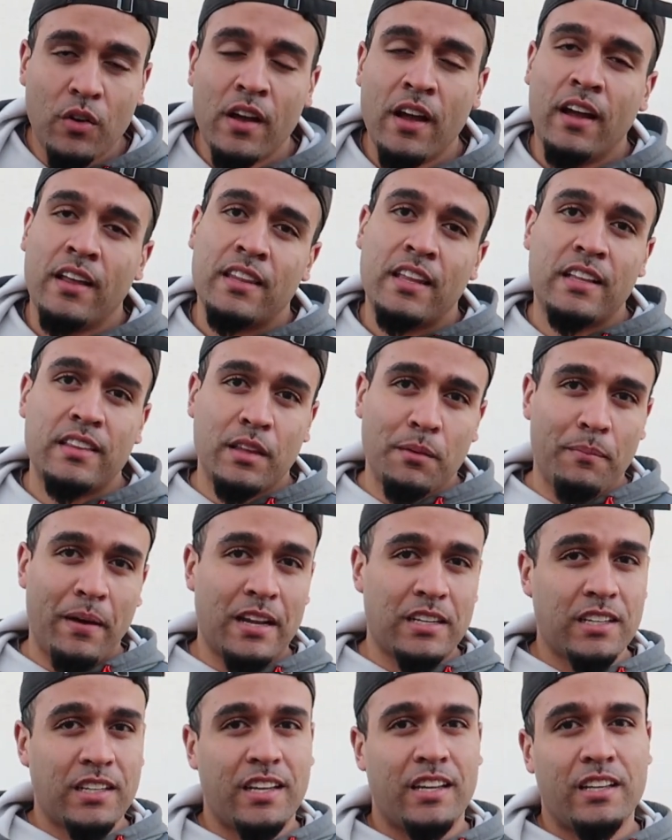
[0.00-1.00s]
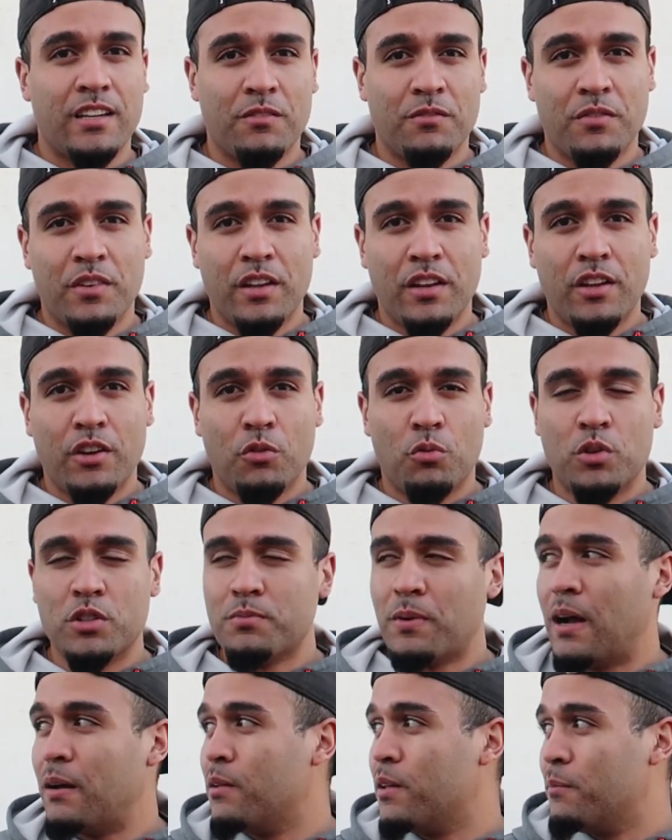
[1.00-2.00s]
I think the Magic Kingdom video
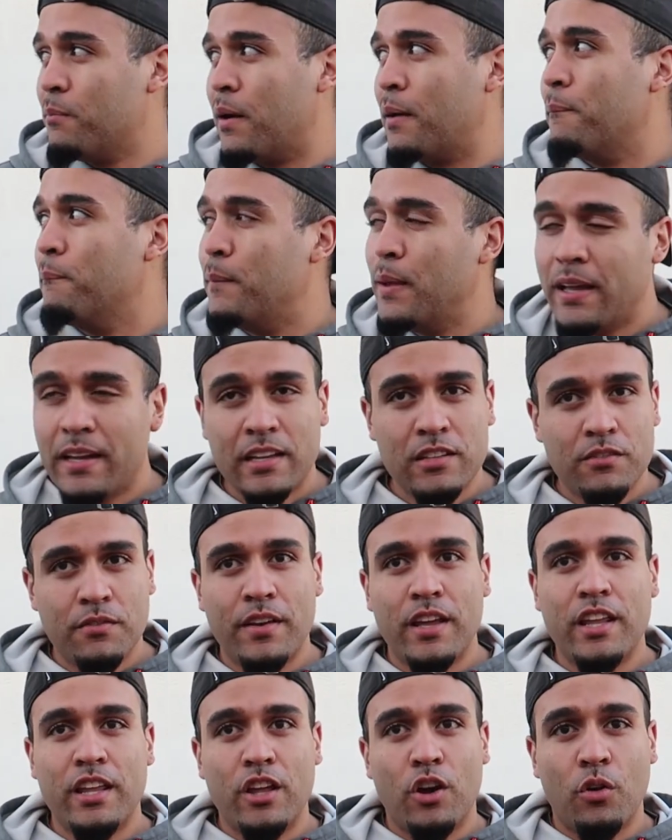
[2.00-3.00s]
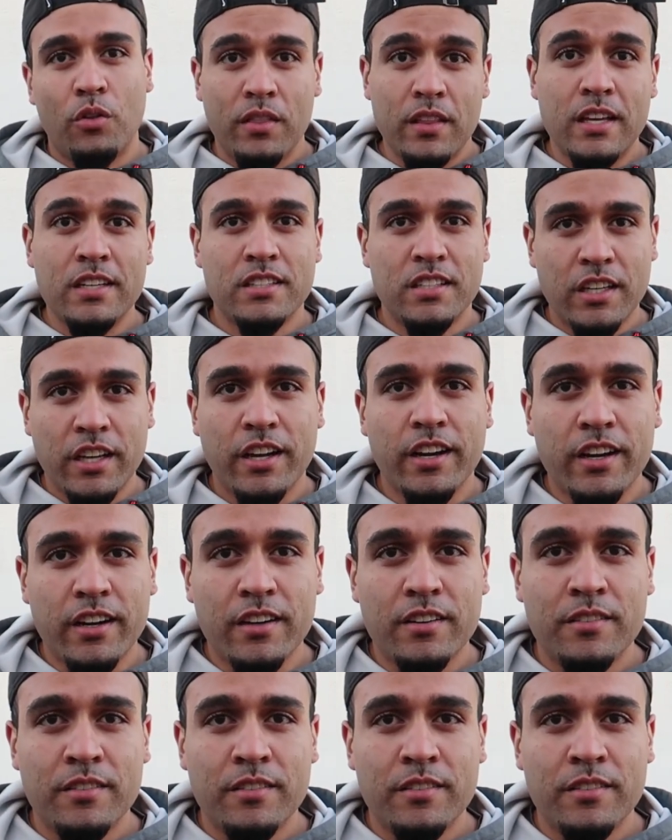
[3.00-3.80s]
was probably my biggest video this year.